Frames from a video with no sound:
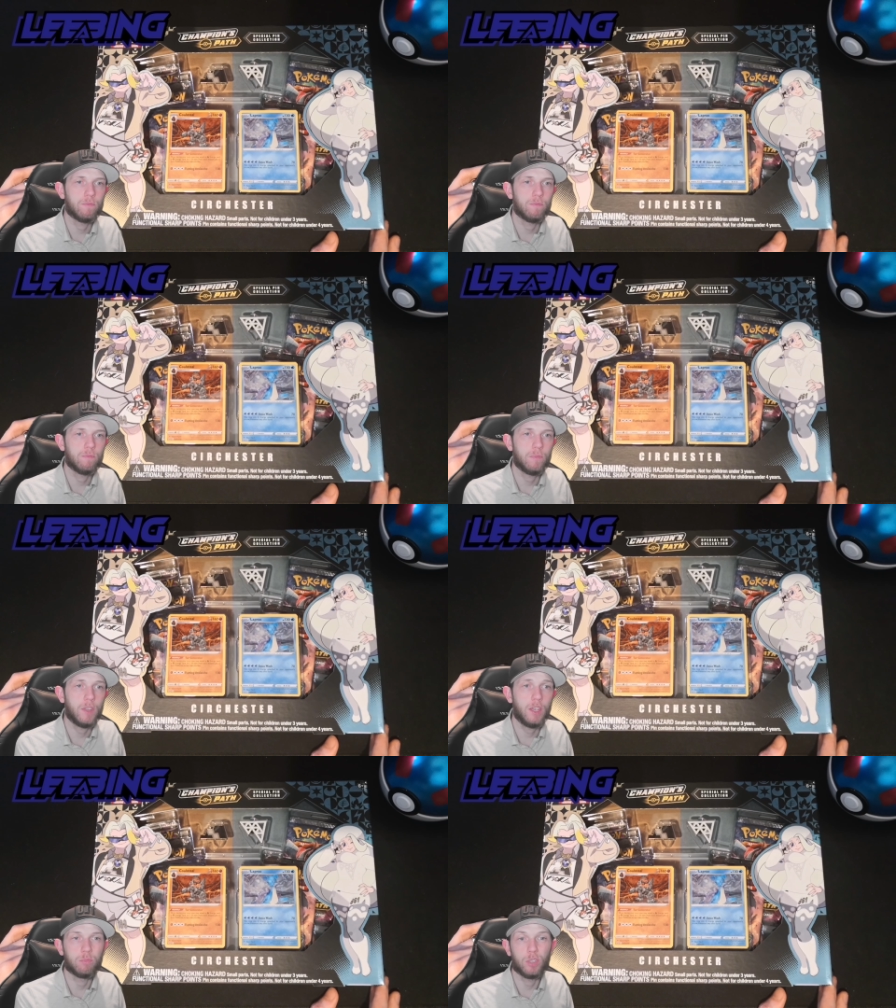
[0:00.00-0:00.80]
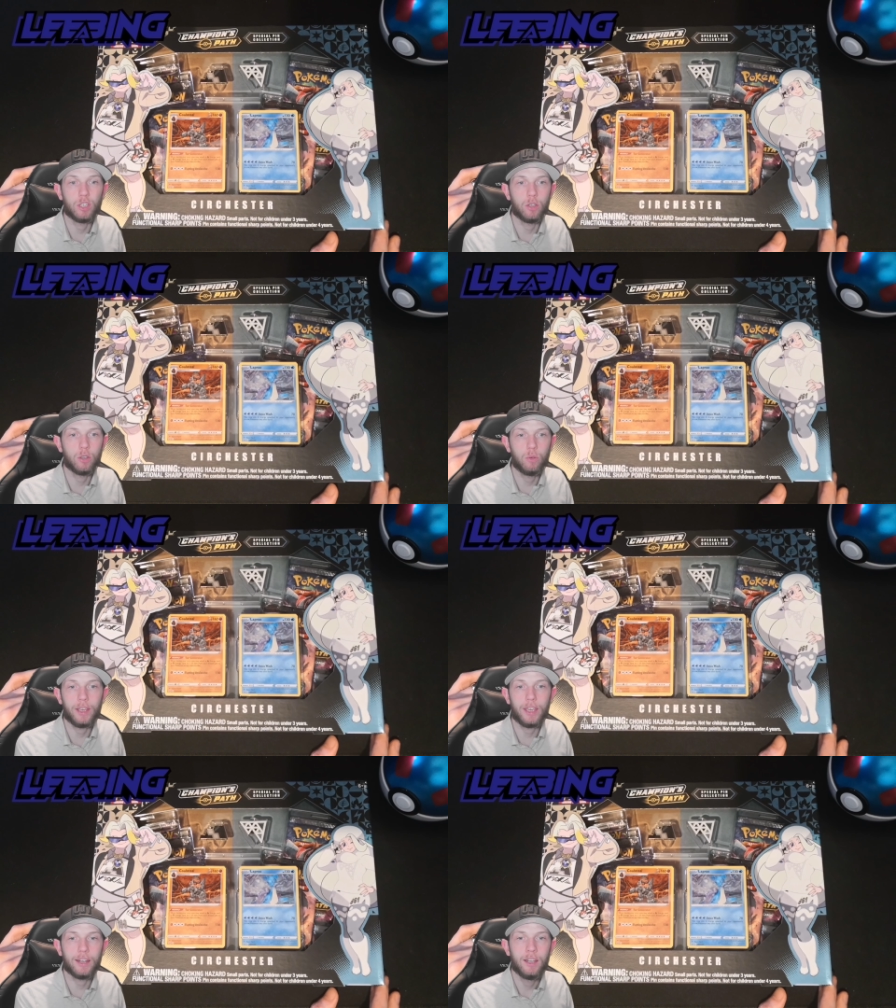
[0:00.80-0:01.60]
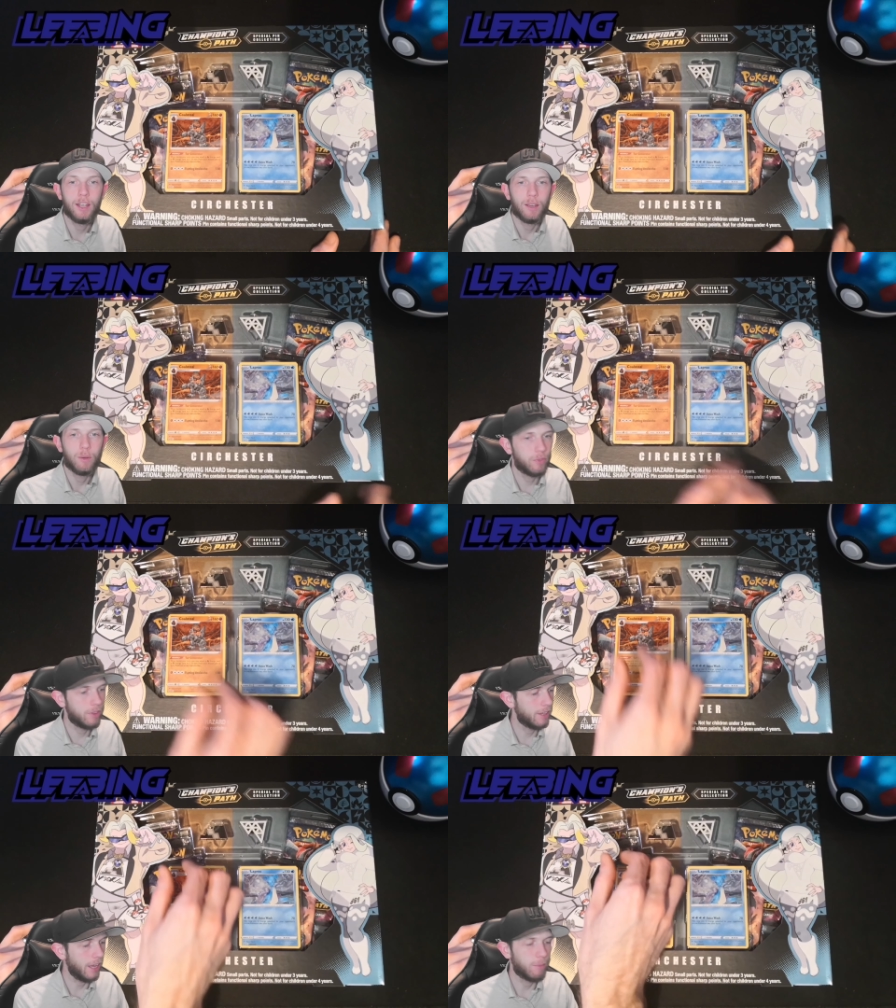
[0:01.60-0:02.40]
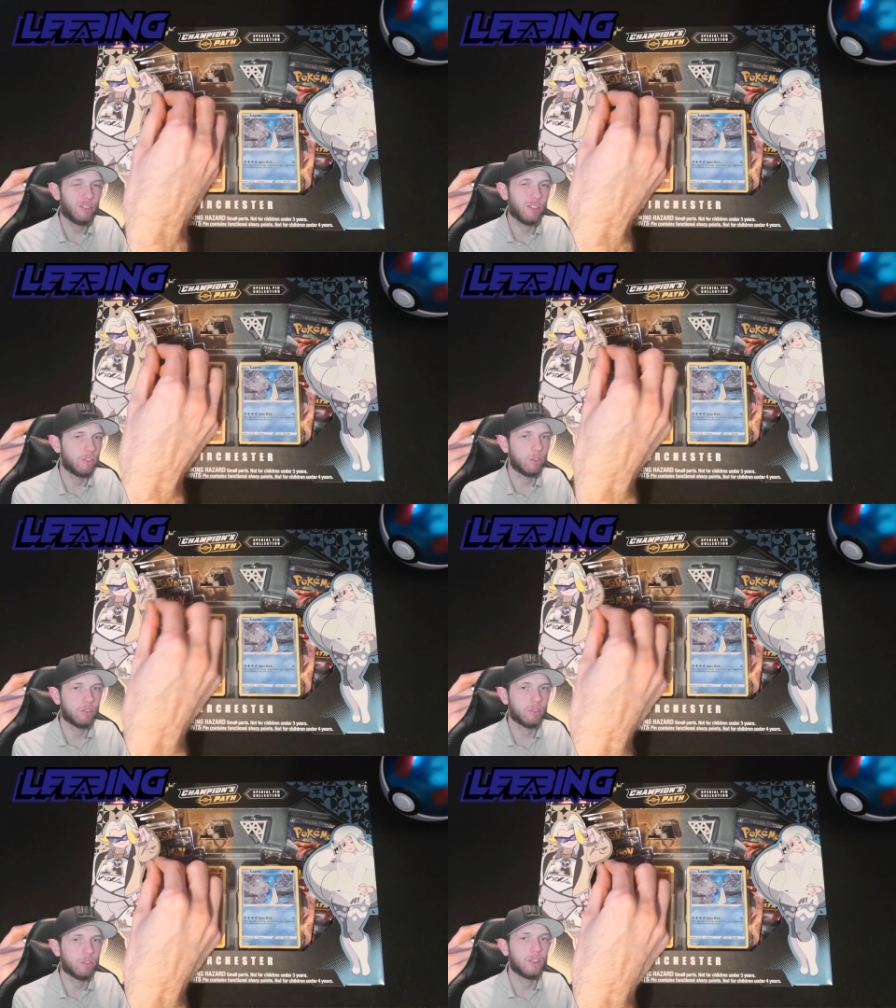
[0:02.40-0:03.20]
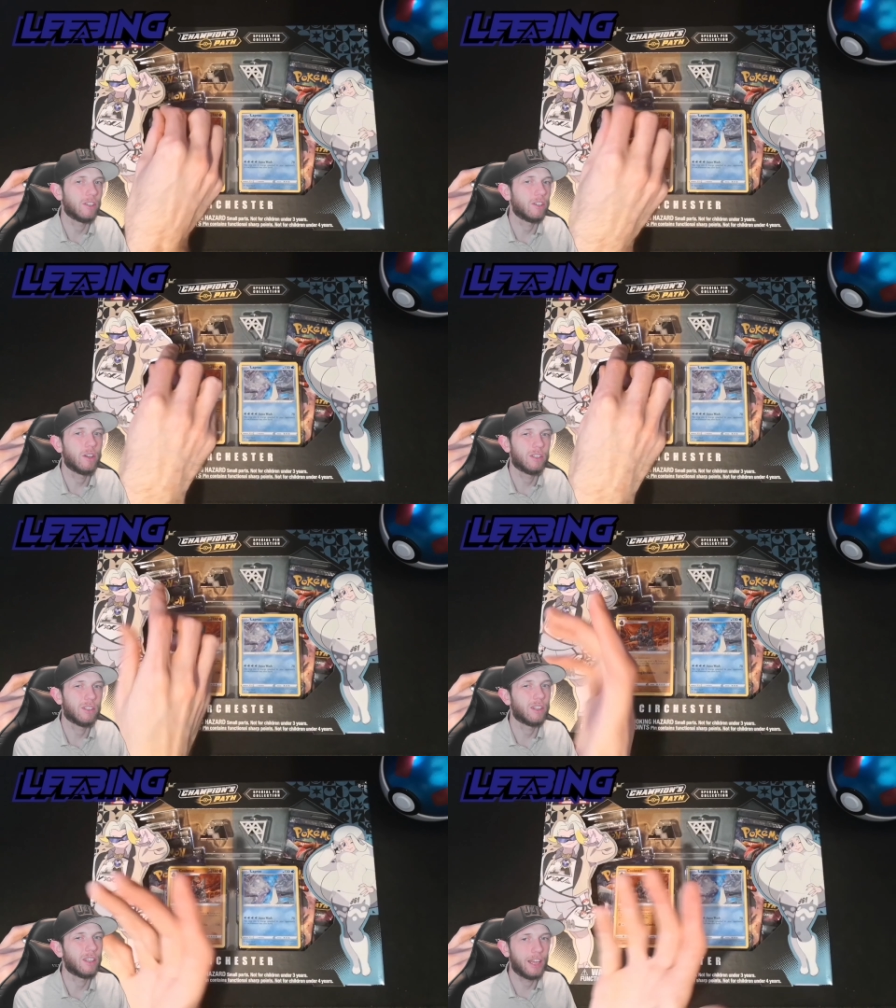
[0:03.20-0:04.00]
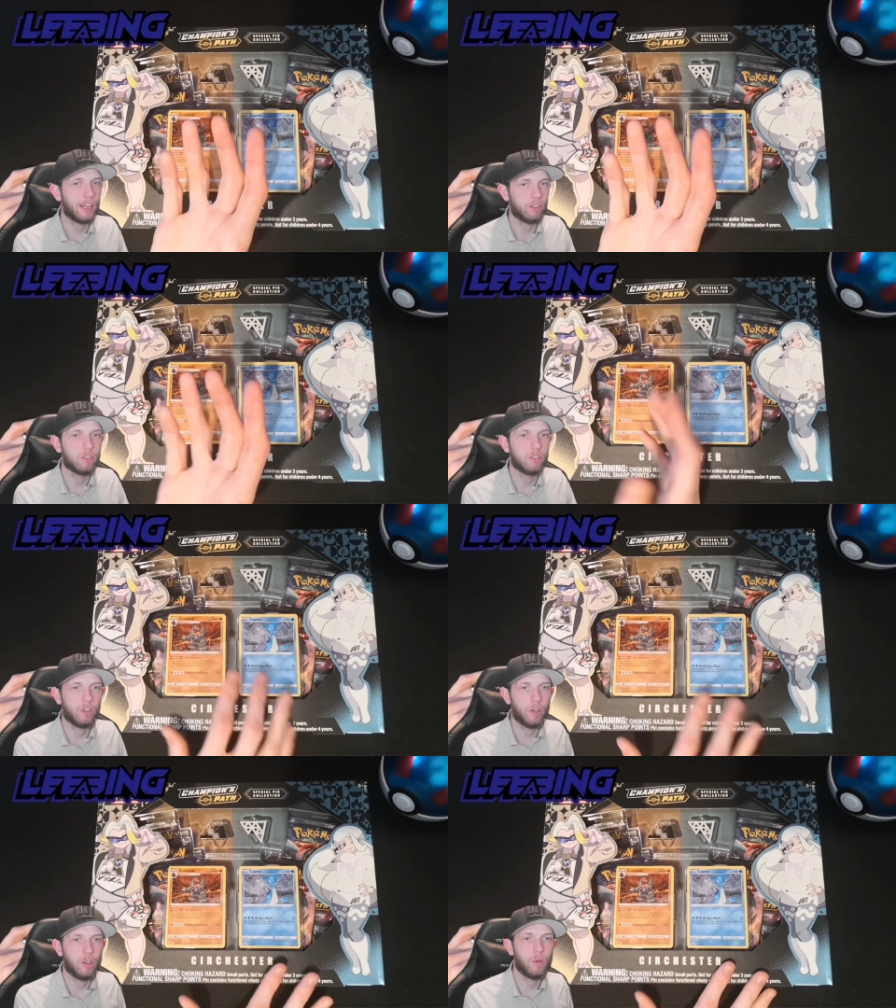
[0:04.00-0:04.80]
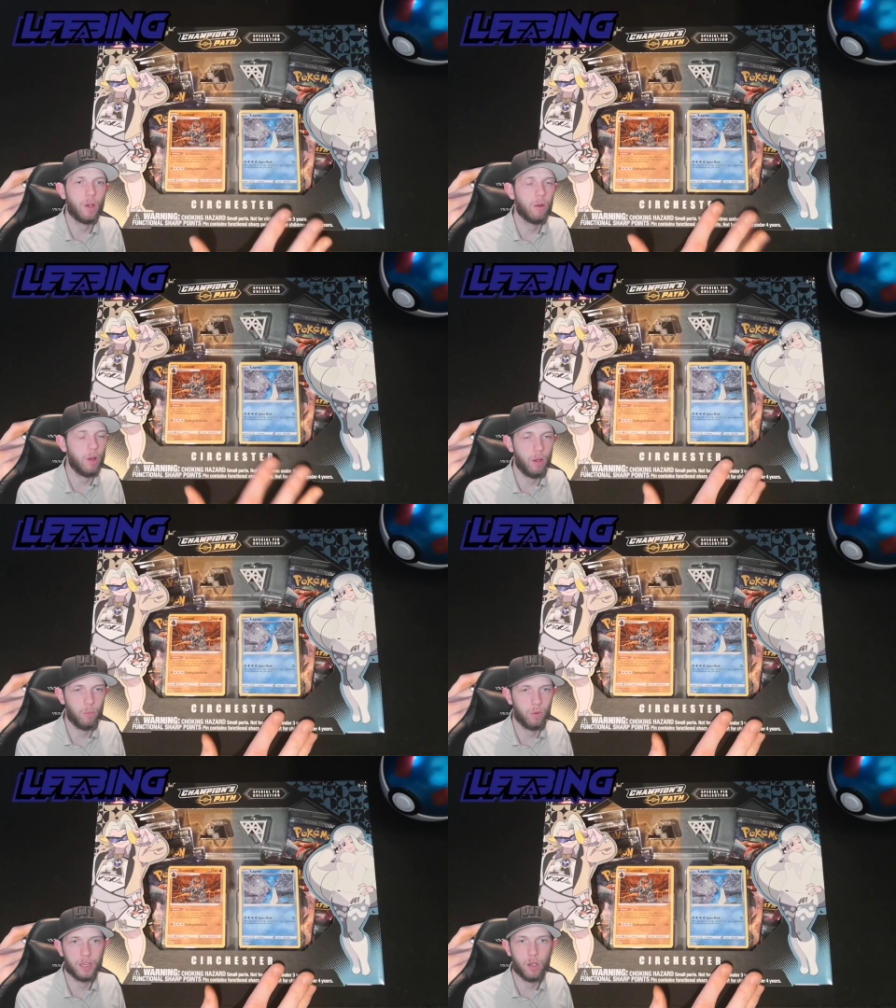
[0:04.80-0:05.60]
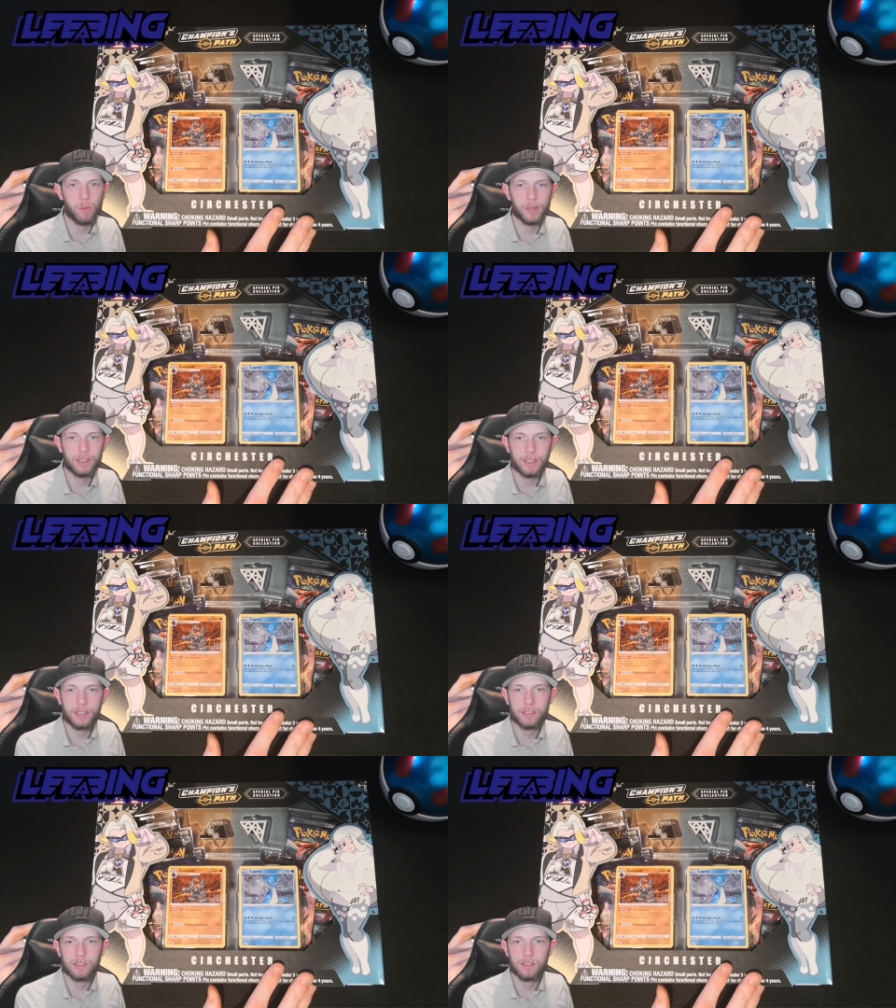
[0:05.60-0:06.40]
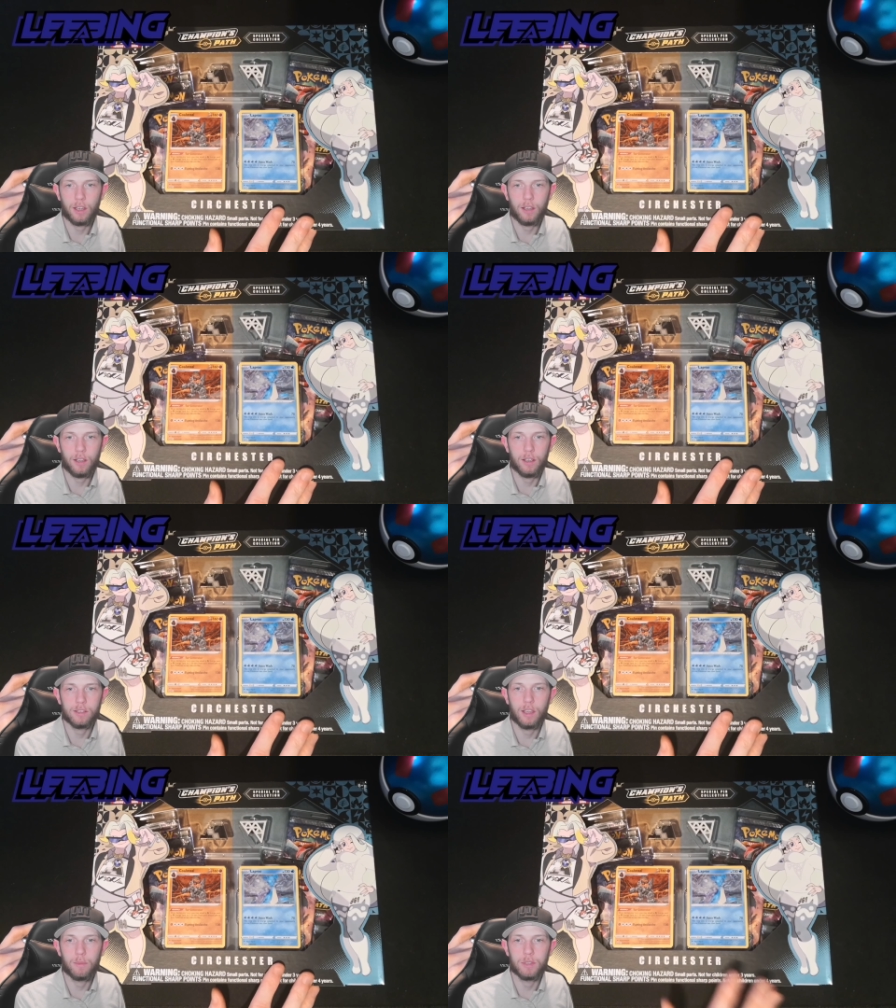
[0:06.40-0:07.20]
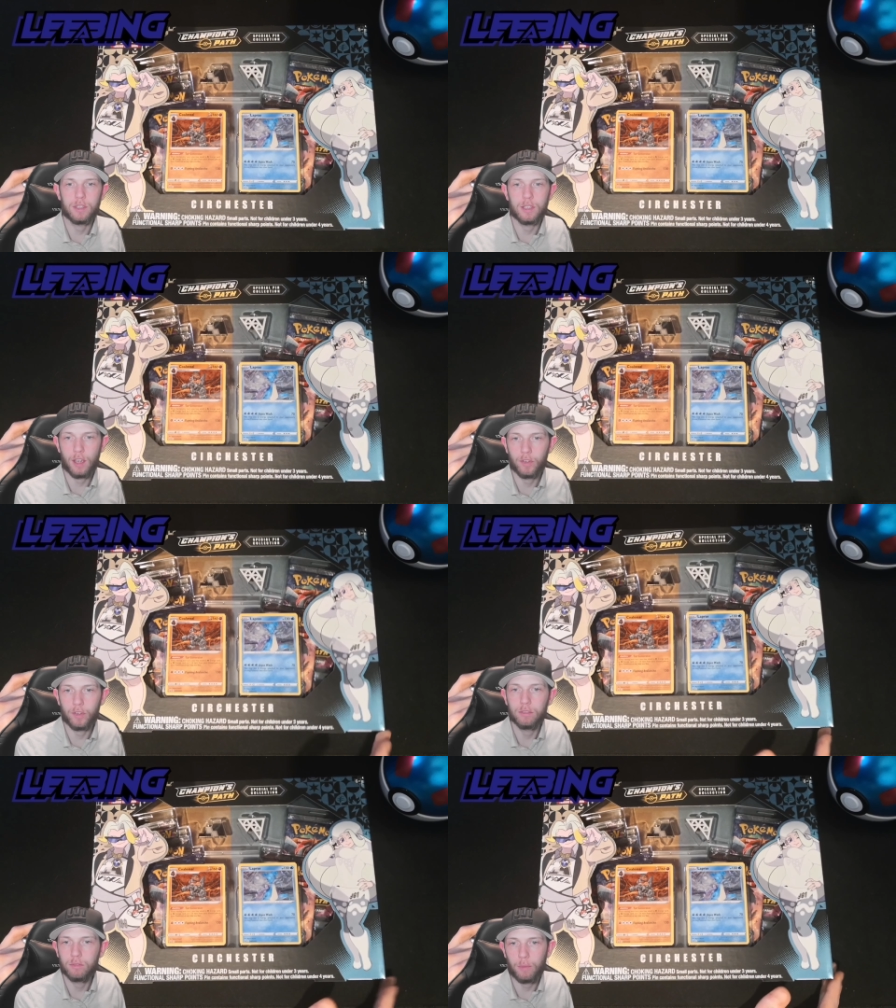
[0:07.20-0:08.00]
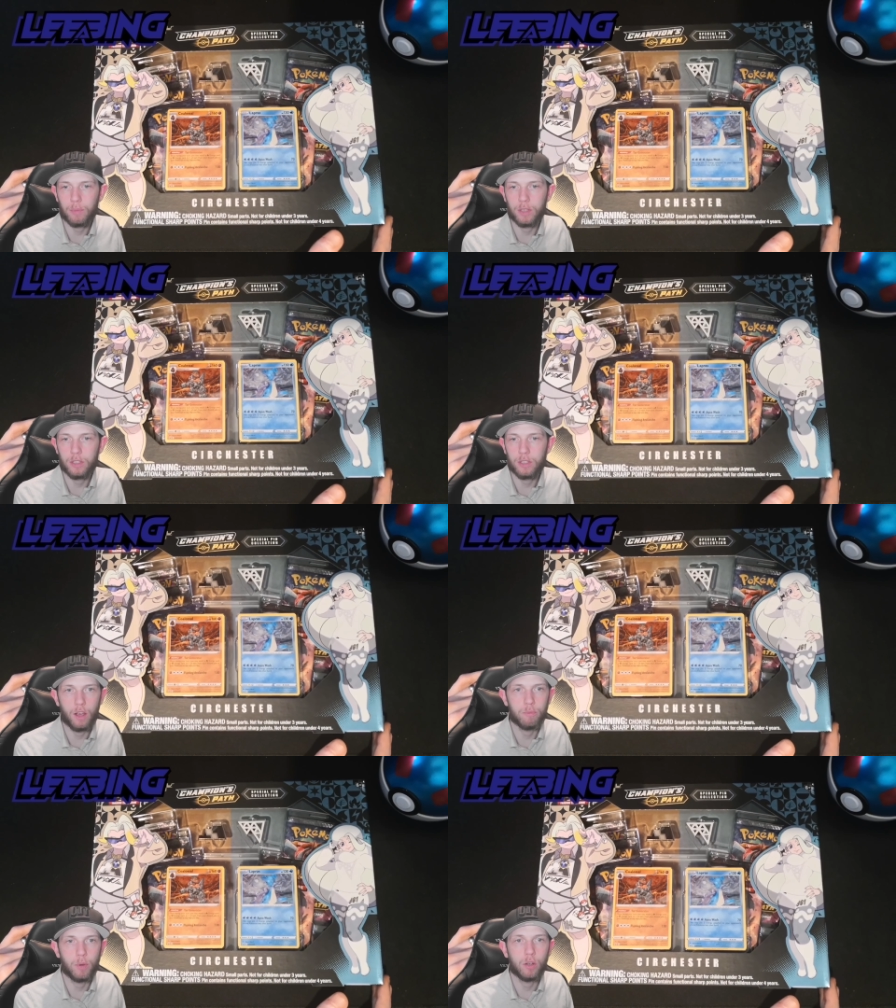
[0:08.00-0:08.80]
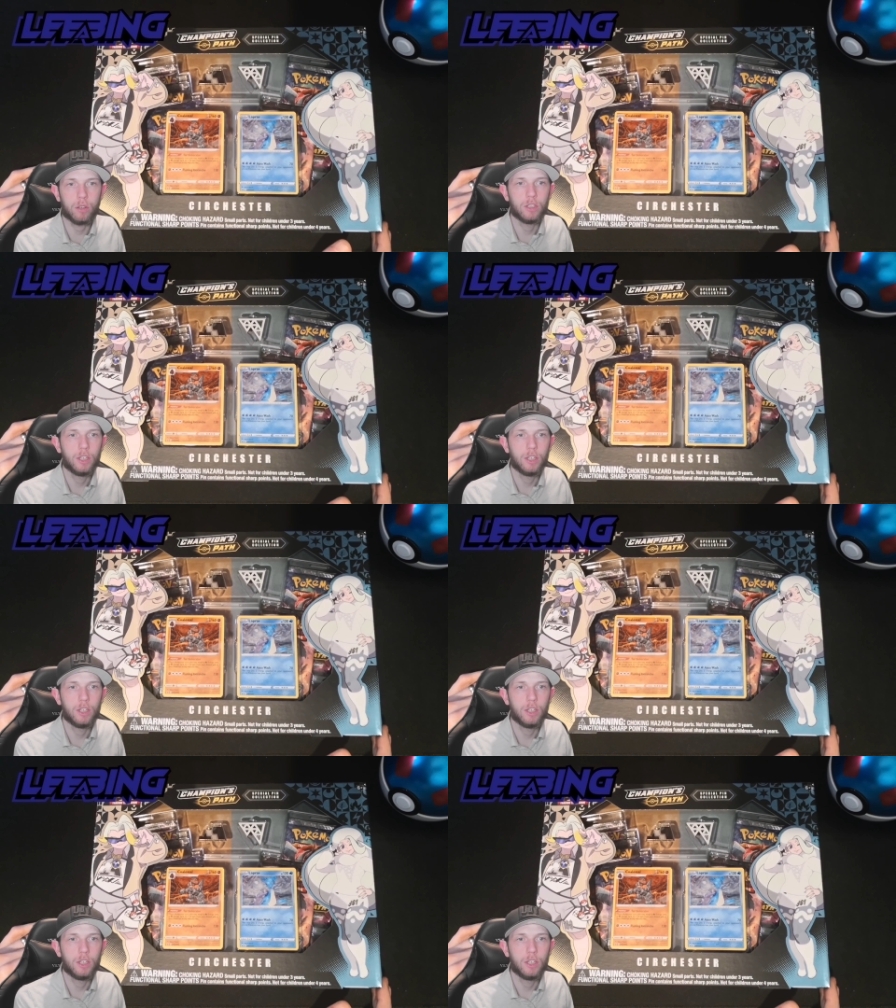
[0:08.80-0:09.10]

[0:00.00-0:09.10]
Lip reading: Yeah, pretty cool. Again, with the damage, it's not something that can go into the collection, so I will be opening this same as the other Champions Path box.